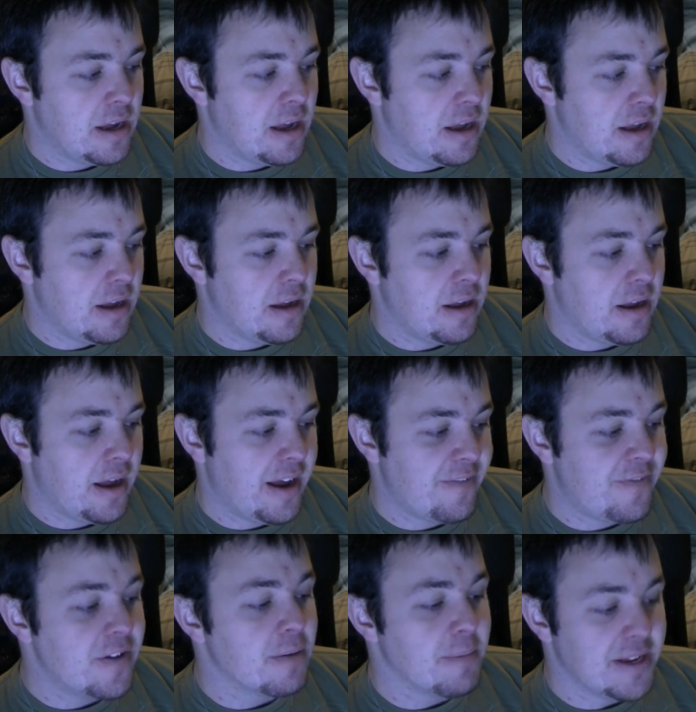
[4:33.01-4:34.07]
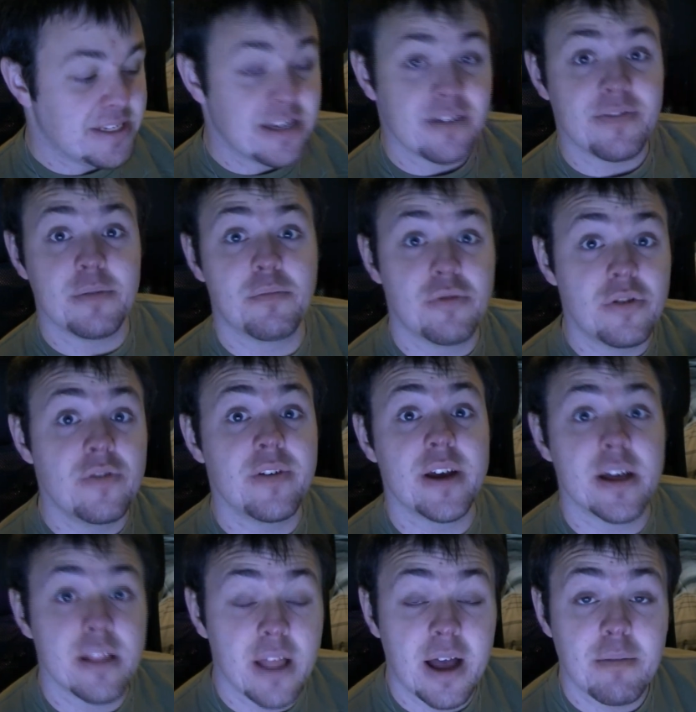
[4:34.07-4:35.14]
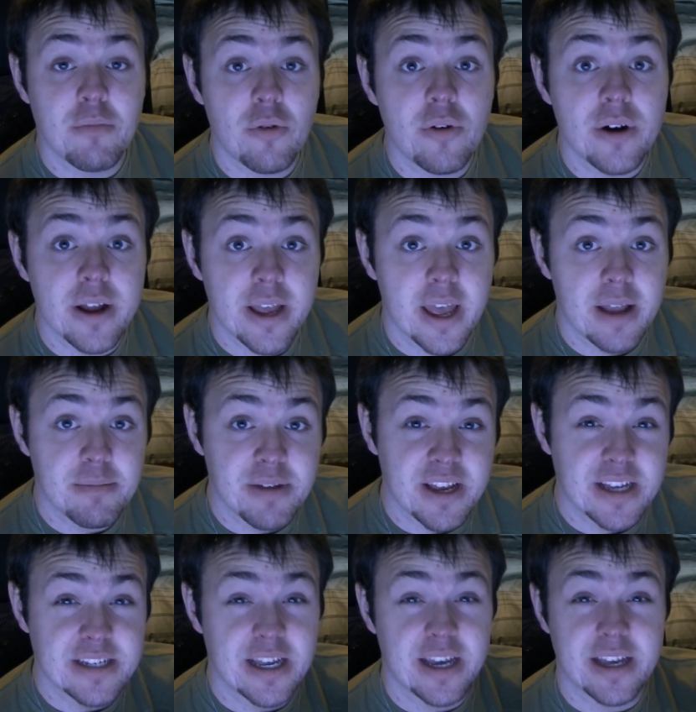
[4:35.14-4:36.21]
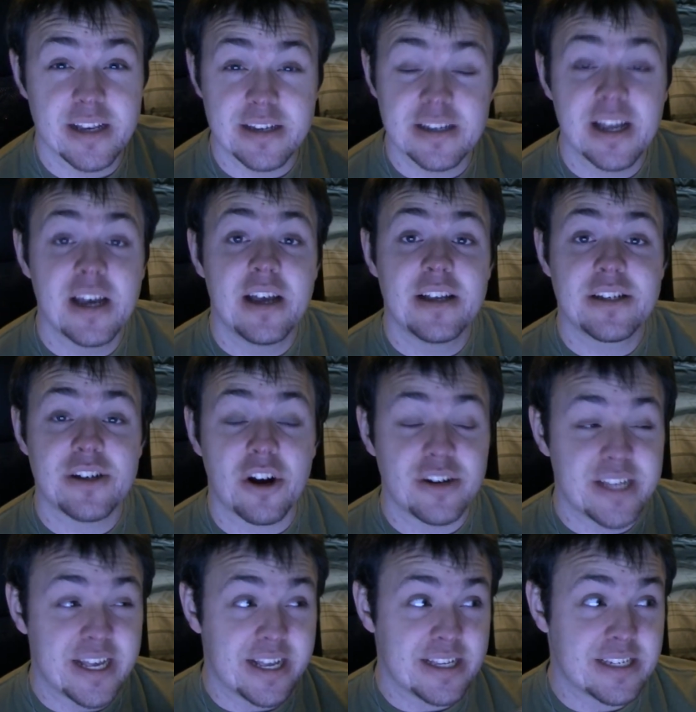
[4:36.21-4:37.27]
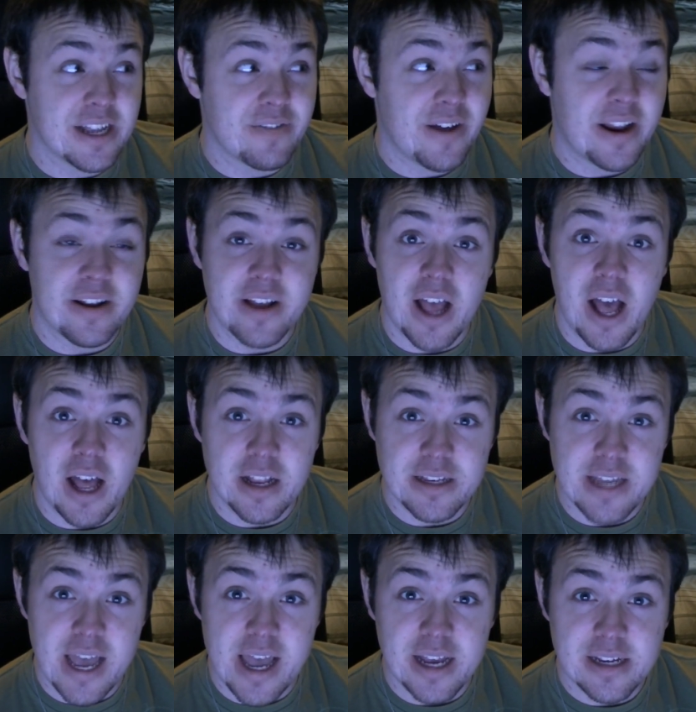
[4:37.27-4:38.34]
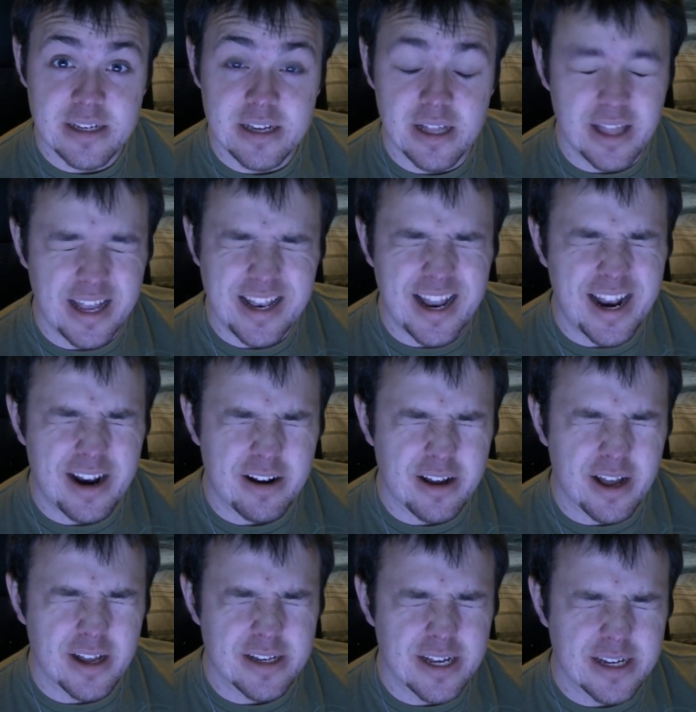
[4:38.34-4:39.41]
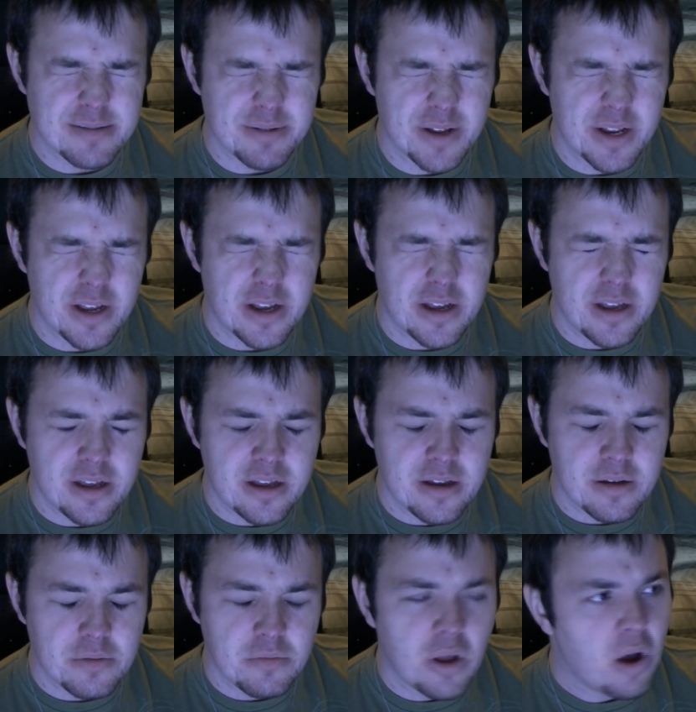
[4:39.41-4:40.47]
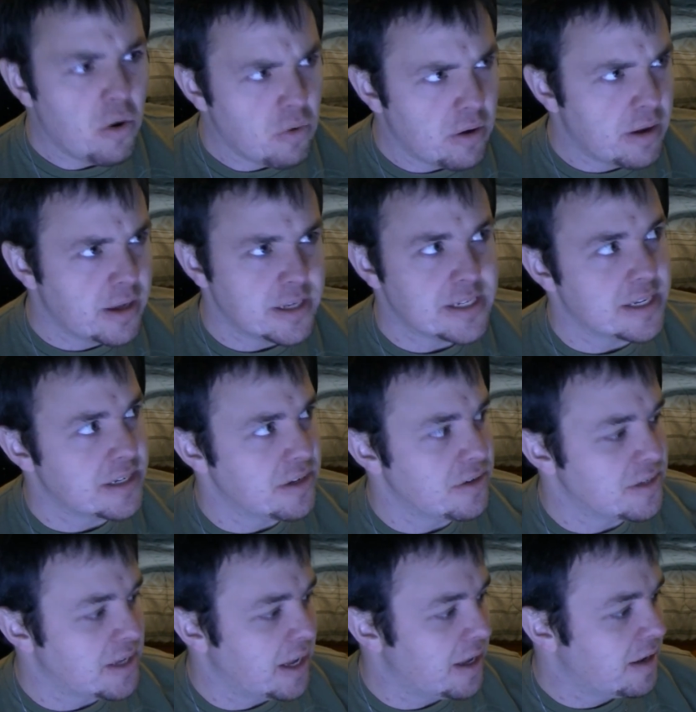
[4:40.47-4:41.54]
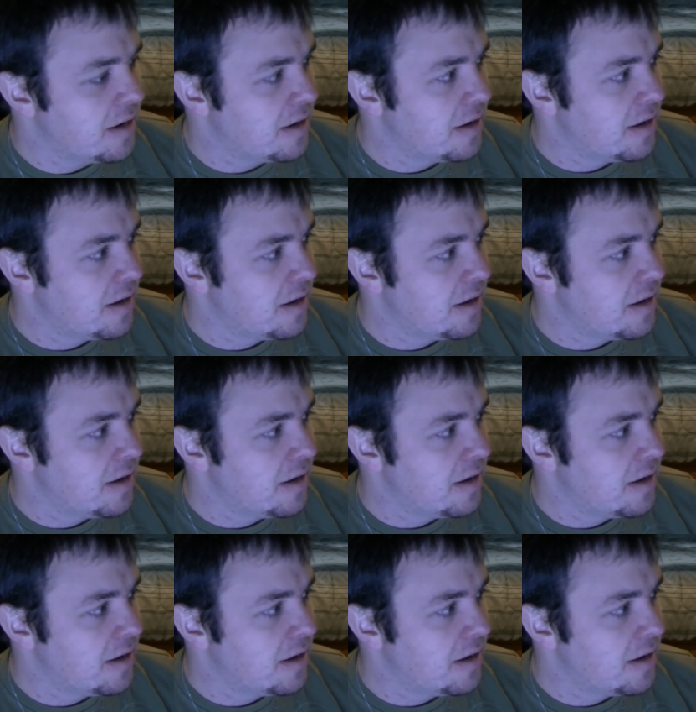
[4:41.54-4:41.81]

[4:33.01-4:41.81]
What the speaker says: I feel myself improving a lot more again, because I can start taking stuff out of context, like not out of context, but no, I guess that's how you say it.